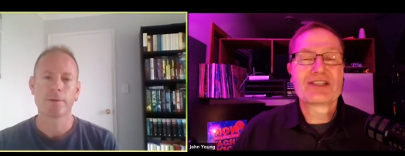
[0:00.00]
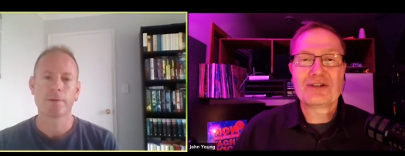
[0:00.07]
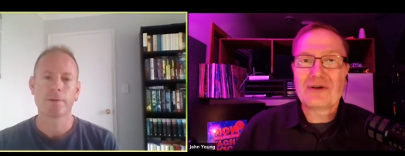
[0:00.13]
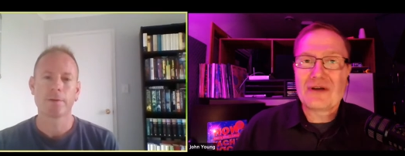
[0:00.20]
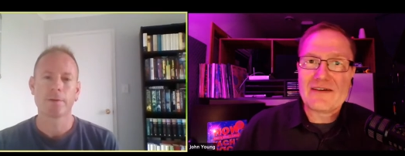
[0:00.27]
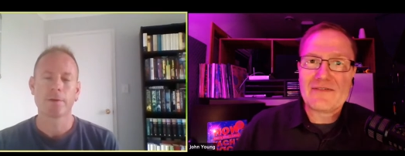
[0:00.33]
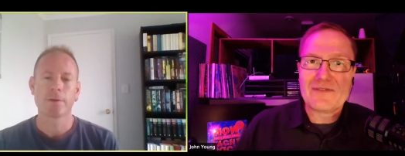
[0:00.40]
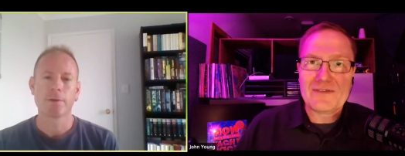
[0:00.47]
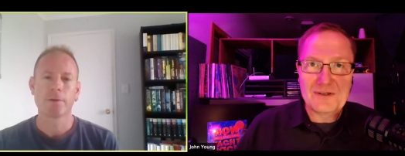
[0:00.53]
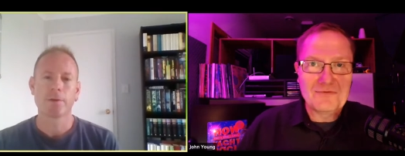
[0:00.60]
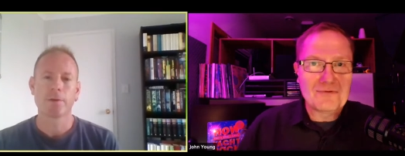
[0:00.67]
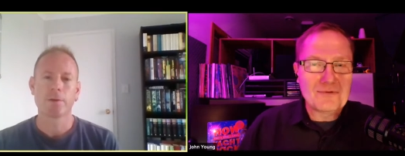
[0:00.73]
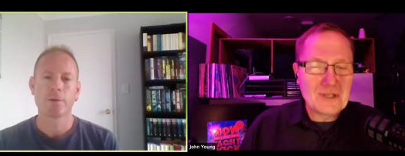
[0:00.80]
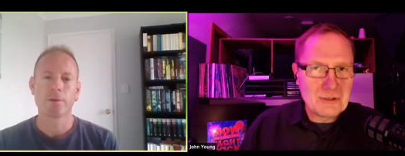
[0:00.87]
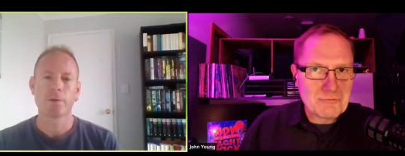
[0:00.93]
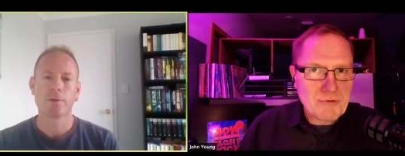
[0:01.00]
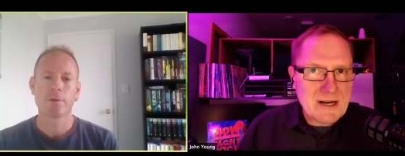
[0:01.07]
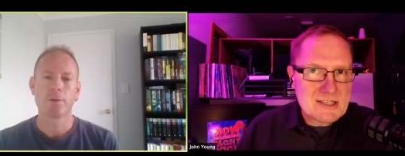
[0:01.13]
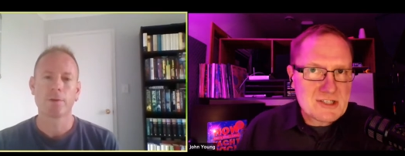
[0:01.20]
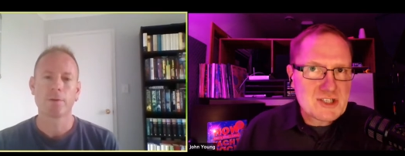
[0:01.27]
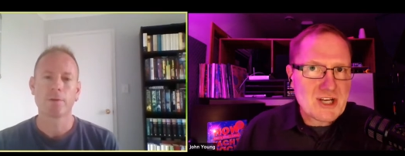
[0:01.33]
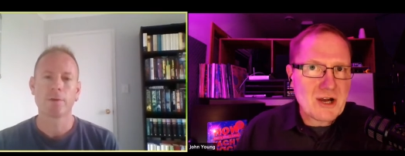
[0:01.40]
Speaker 1: you have you you run
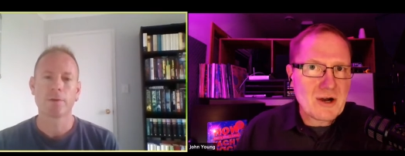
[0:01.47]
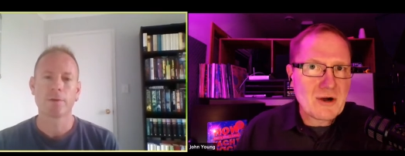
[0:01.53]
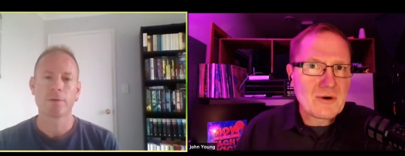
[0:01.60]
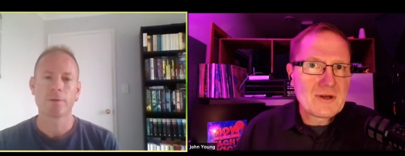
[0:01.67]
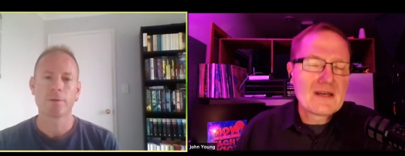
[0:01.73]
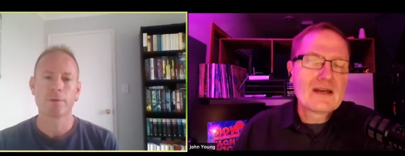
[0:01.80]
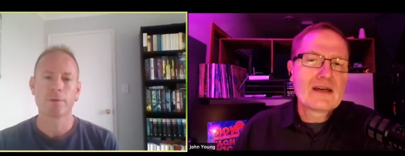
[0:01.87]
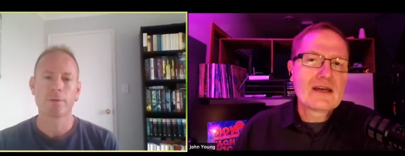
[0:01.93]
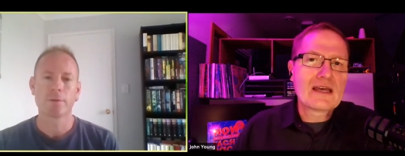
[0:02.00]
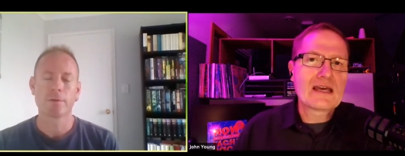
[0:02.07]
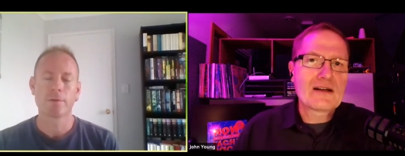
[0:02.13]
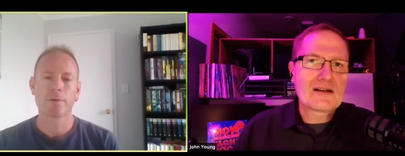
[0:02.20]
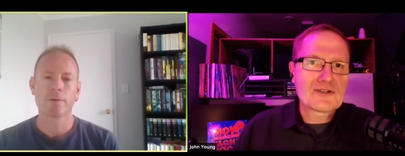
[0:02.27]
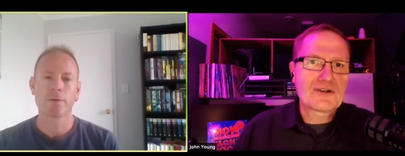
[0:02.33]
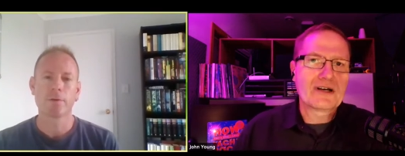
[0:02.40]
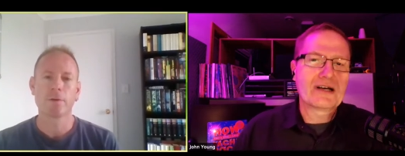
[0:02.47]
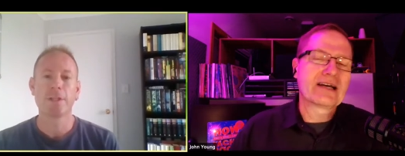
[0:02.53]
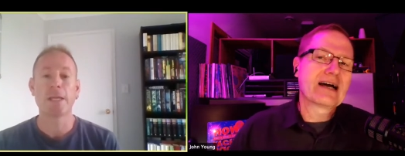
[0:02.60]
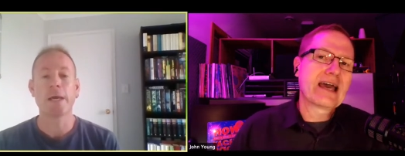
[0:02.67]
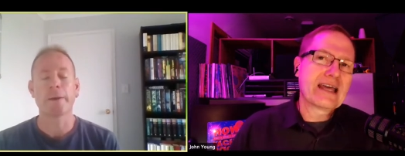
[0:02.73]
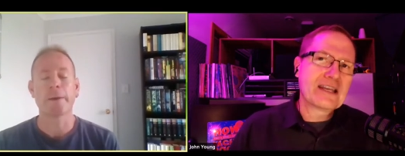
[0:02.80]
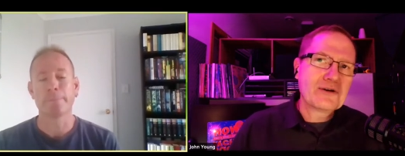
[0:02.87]
a show in
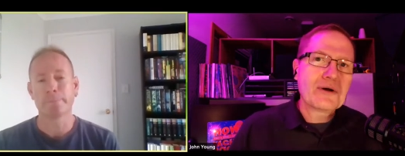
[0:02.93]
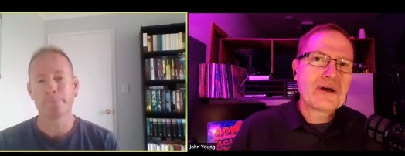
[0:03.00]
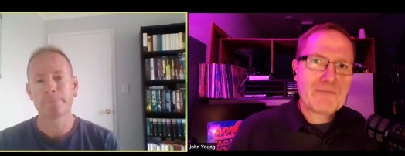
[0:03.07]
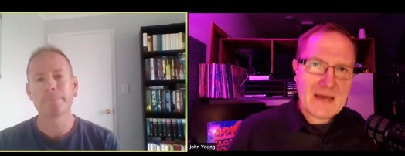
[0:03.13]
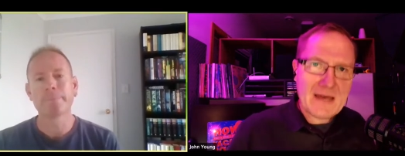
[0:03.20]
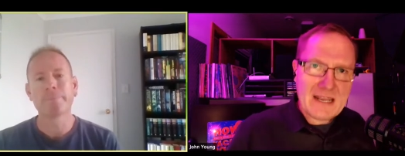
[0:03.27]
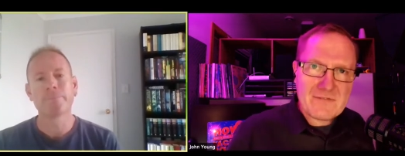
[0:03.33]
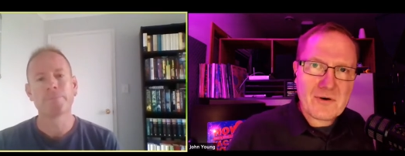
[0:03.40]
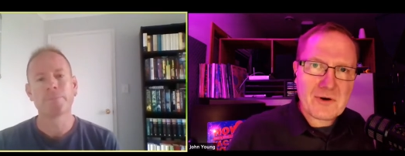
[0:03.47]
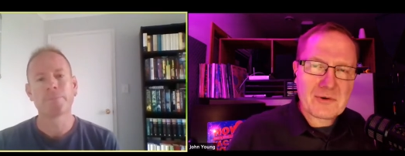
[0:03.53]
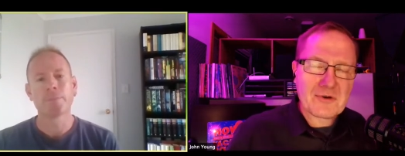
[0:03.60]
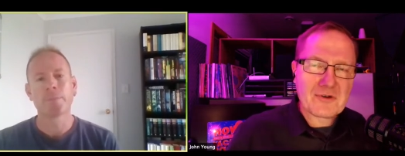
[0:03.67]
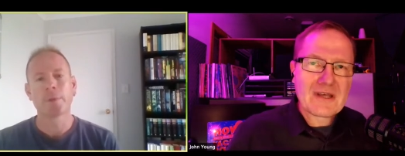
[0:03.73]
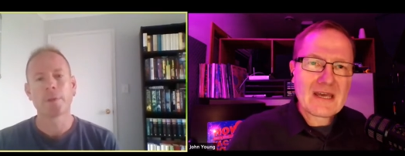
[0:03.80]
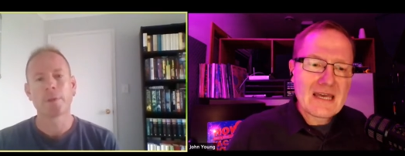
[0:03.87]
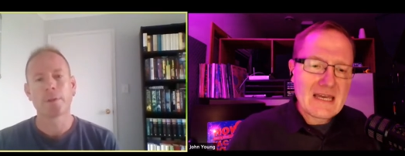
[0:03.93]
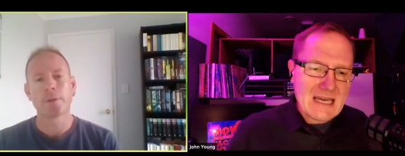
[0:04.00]
Australia and yeah. you've been to photo booth.